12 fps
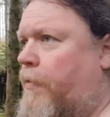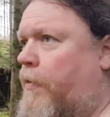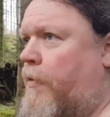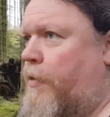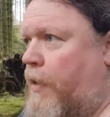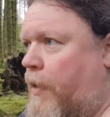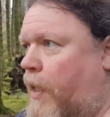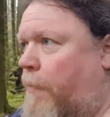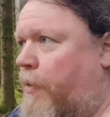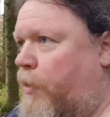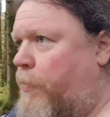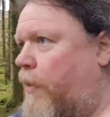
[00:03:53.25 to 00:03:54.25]
You see the
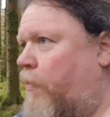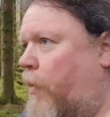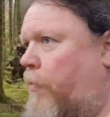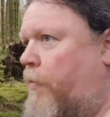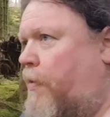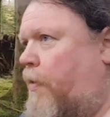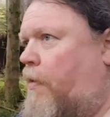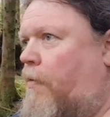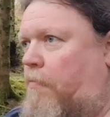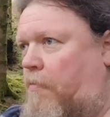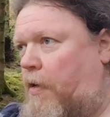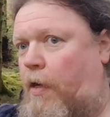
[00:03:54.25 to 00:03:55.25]
camera swing round
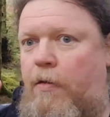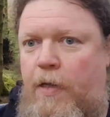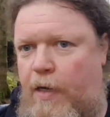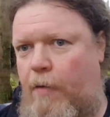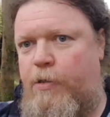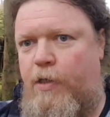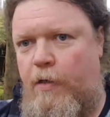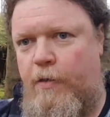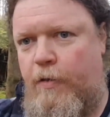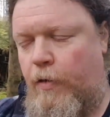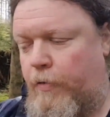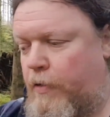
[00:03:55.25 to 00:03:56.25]
and then I'm starting
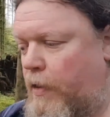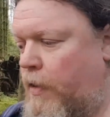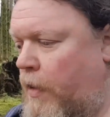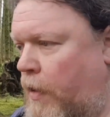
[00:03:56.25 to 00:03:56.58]
to talk to you,